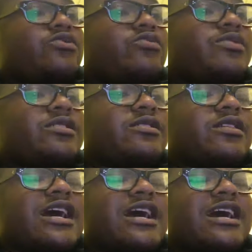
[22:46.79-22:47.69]
We do
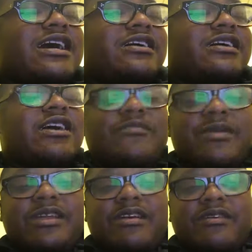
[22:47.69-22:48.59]

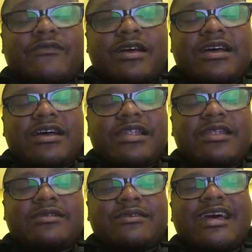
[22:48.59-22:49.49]
government,
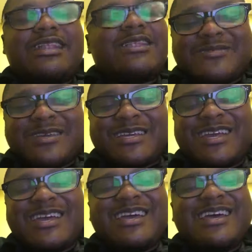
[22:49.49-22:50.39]
not
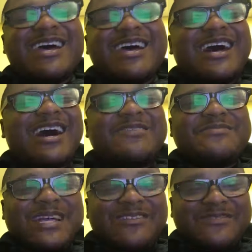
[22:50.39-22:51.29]
lobbying,
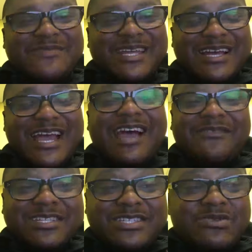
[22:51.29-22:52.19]
but government
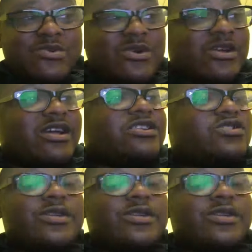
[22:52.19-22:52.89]
advocacy work.